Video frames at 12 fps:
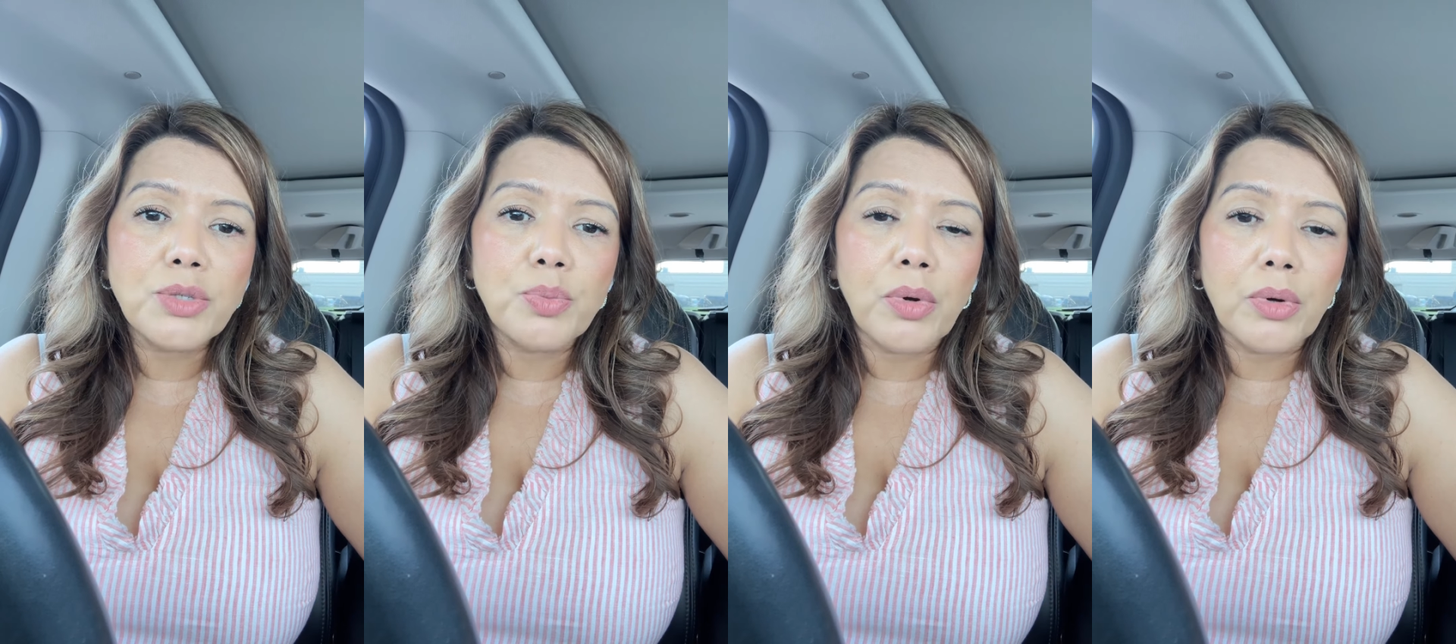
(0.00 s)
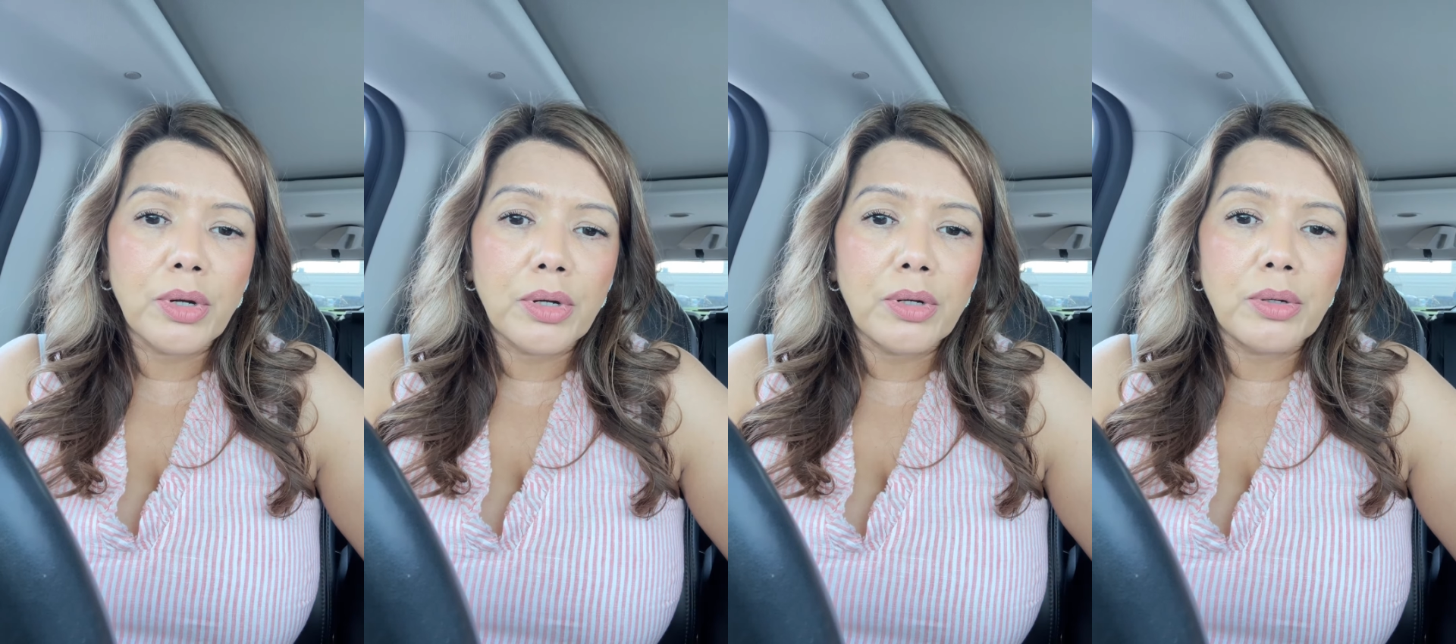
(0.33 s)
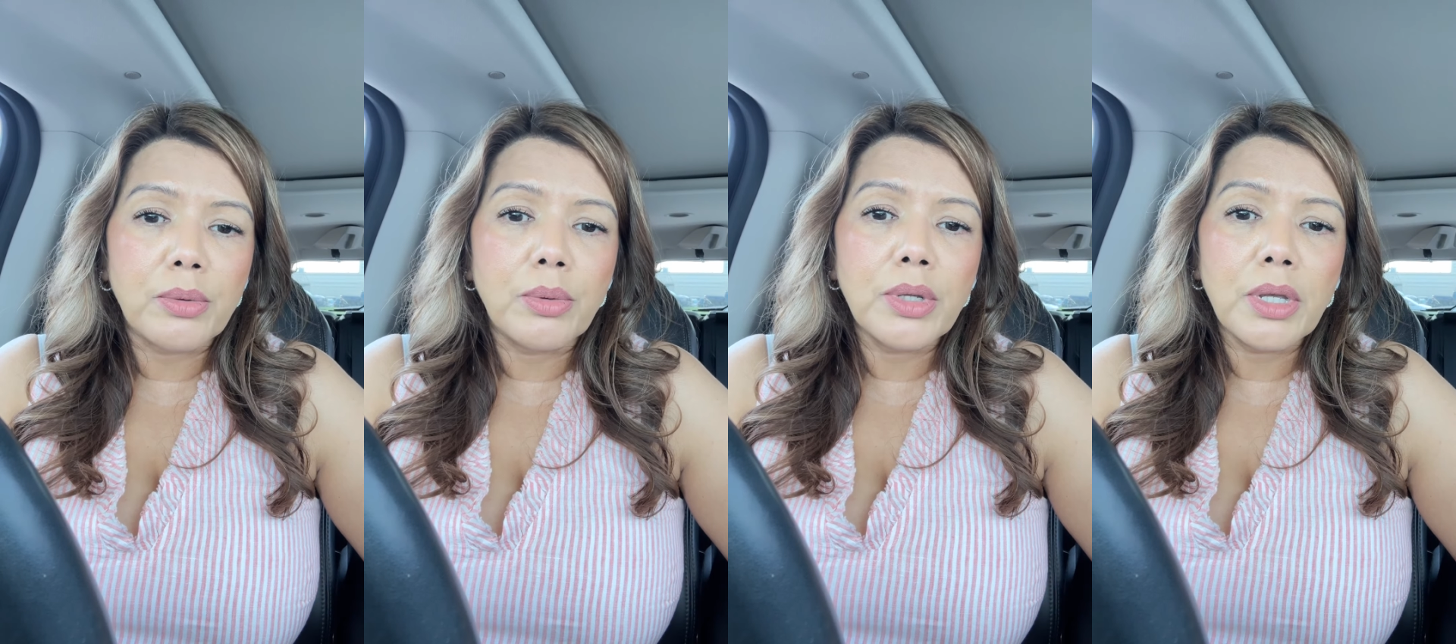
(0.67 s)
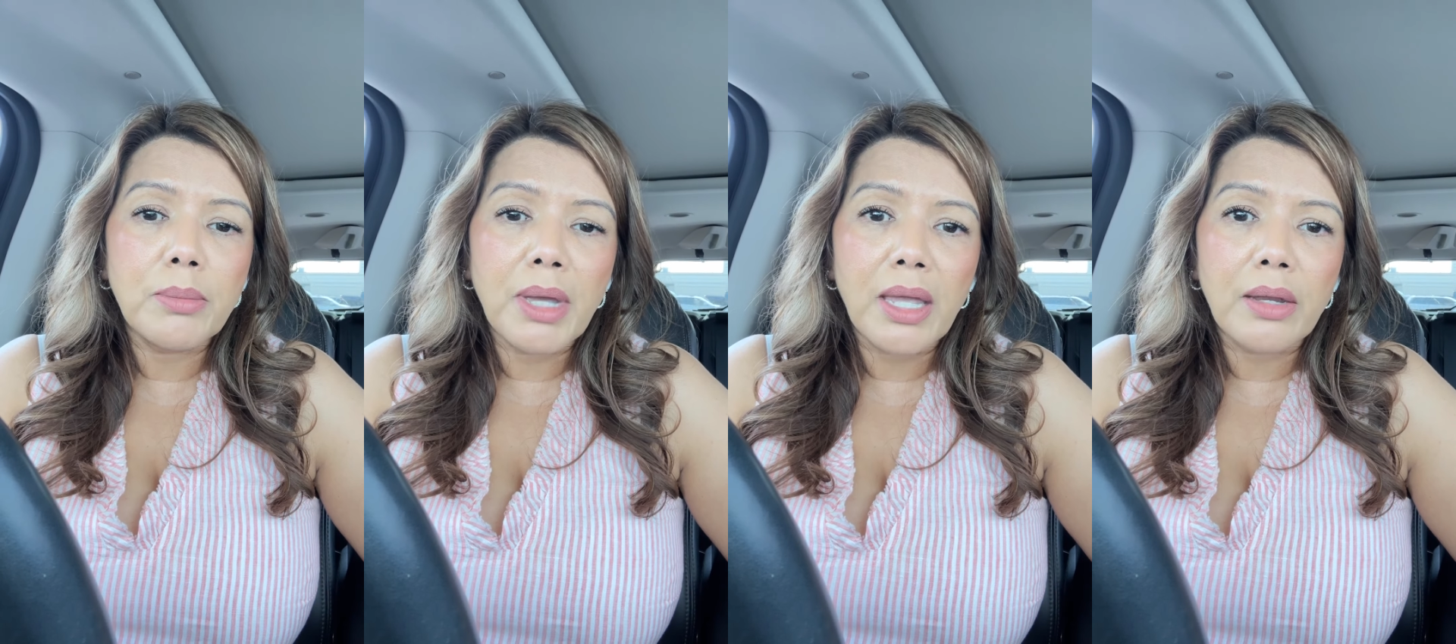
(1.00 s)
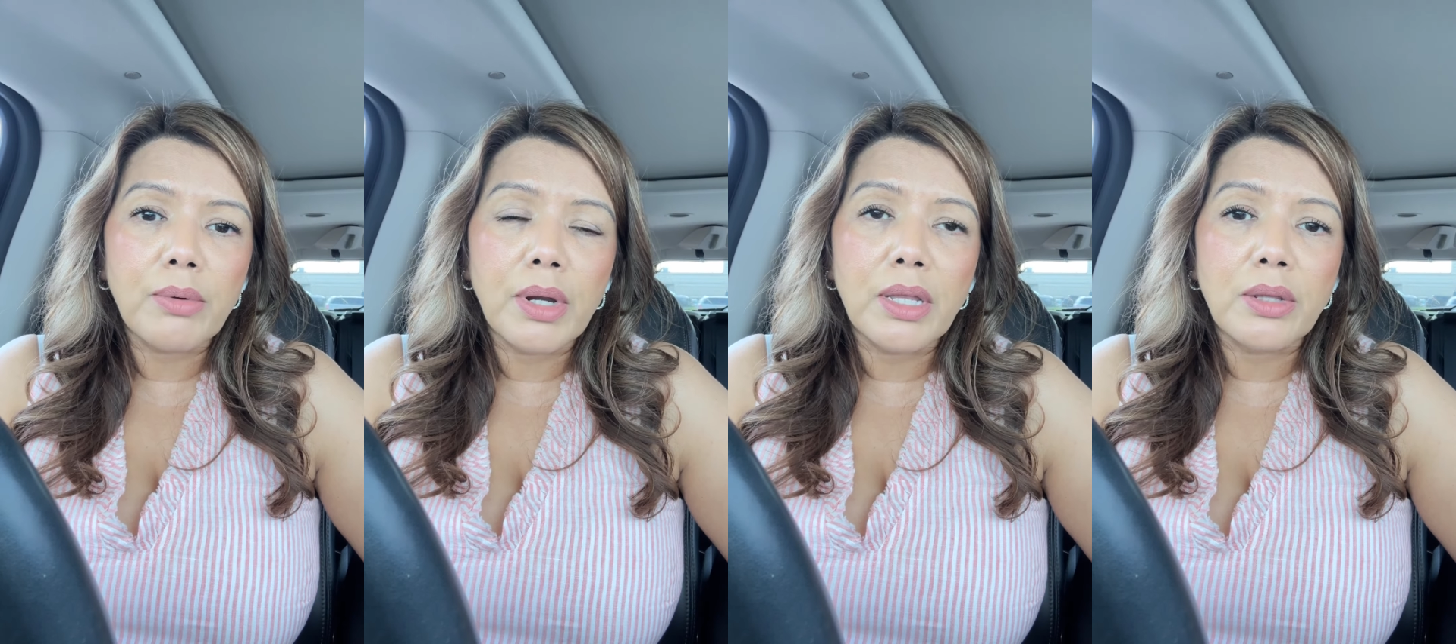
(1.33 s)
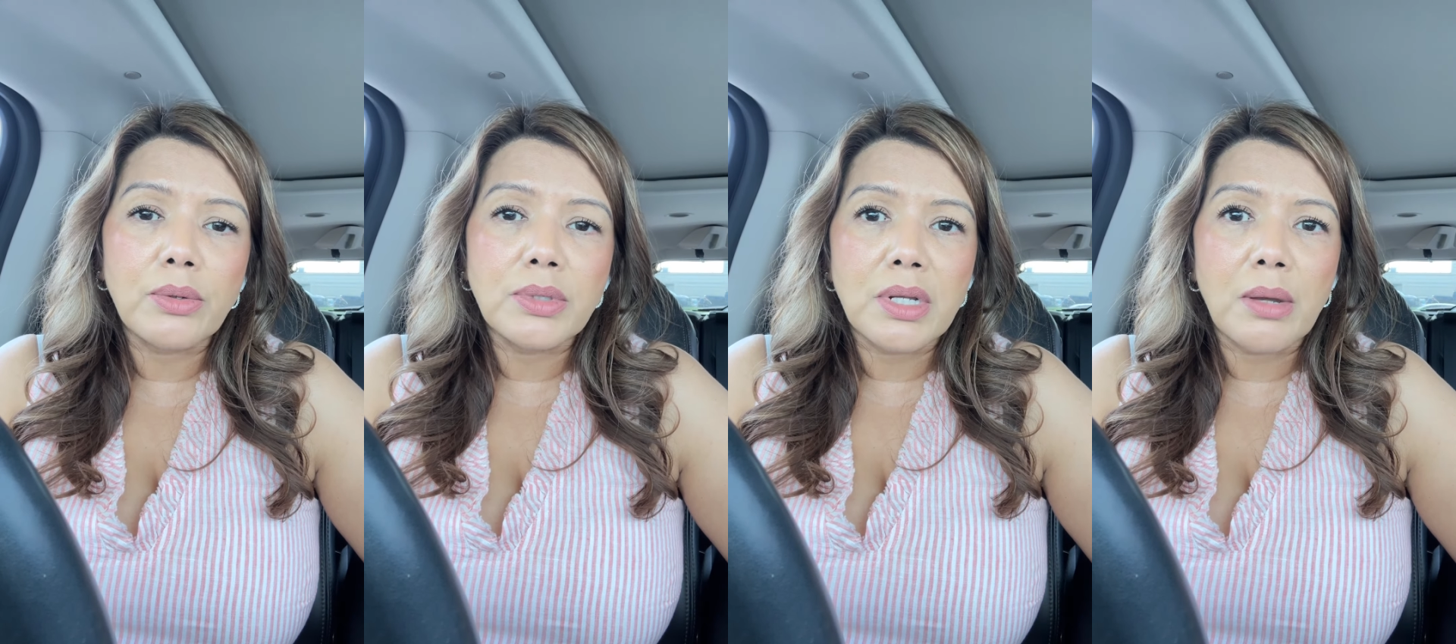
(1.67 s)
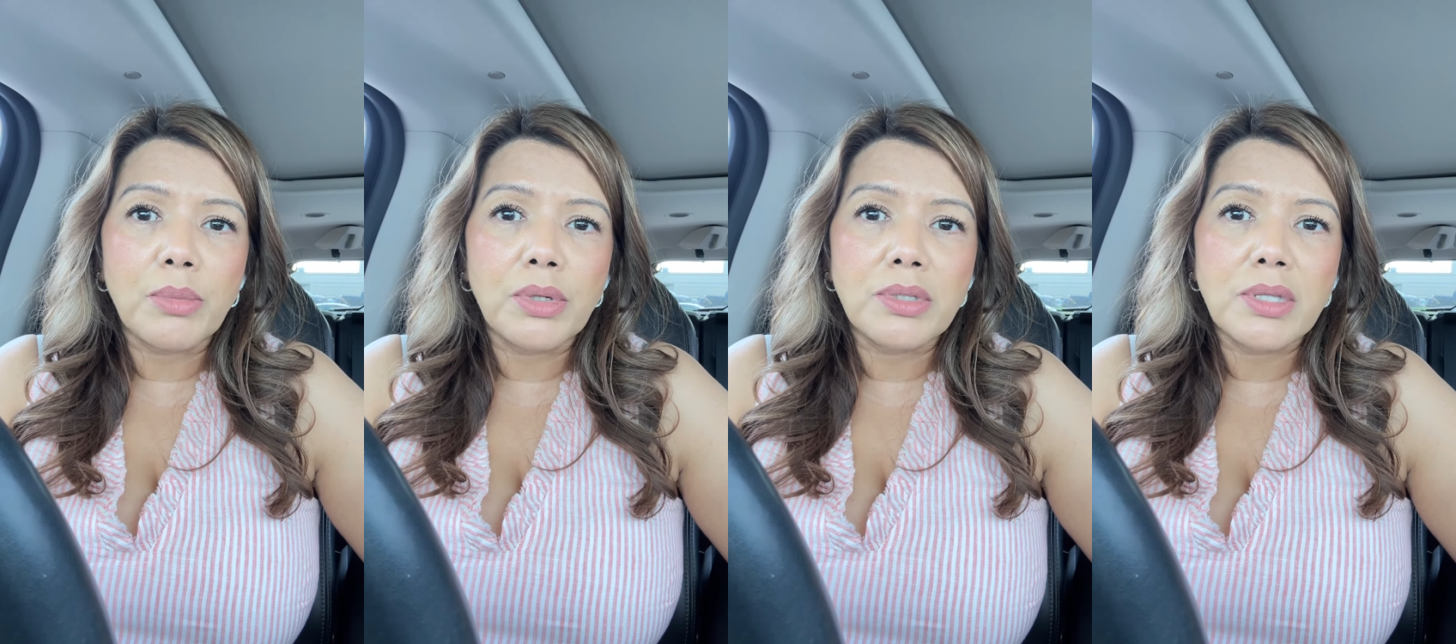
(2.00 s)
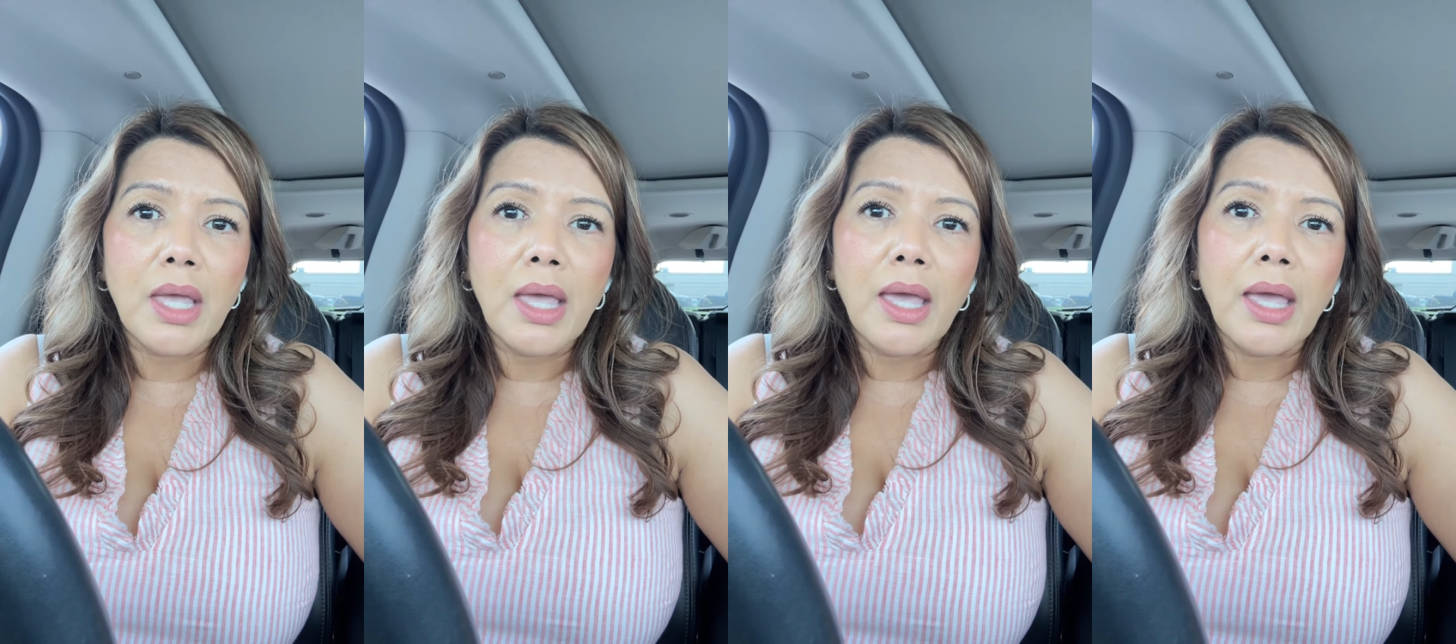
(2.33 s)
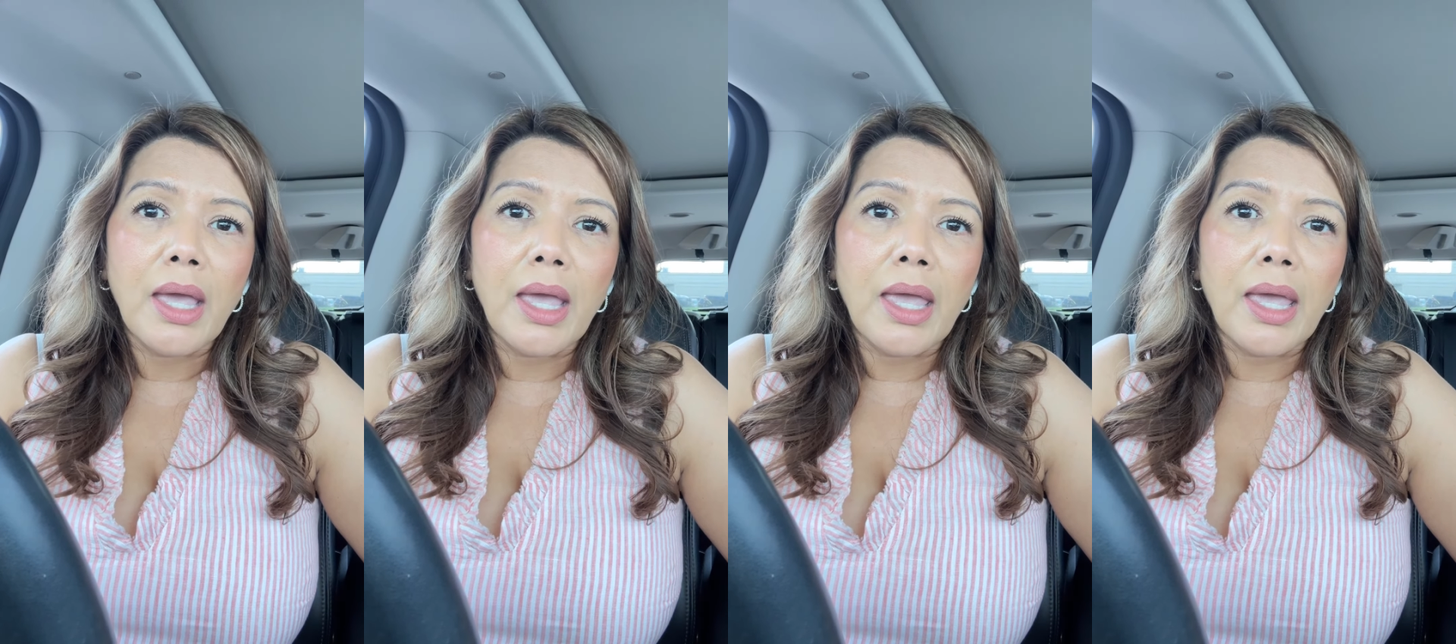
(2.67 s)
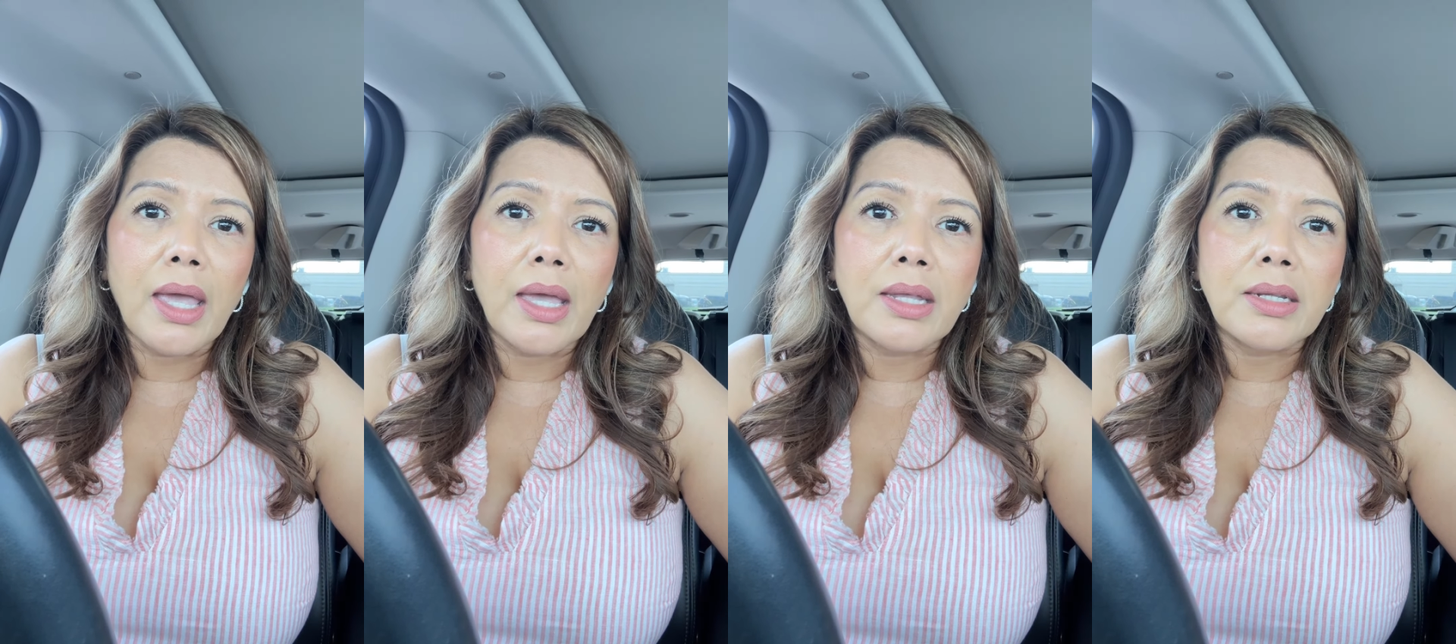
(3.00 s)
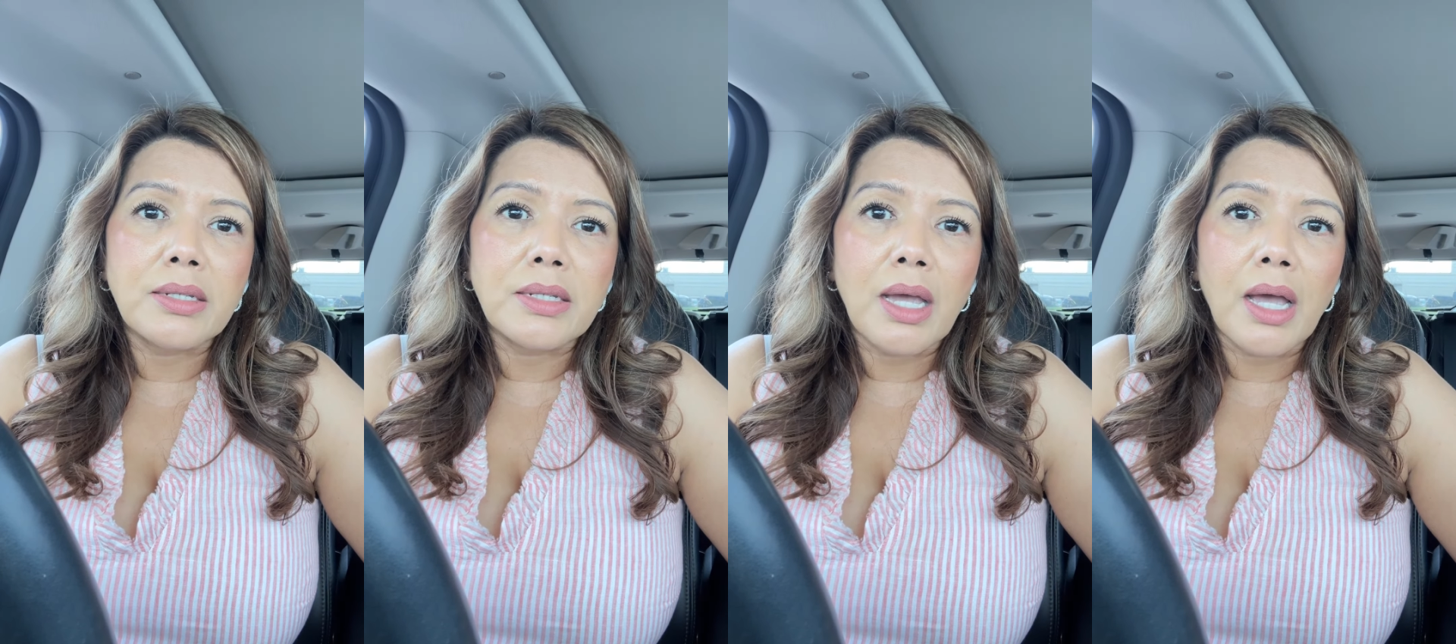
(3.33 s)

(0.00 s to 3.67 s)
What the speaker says: broker or your bank running those numbers, and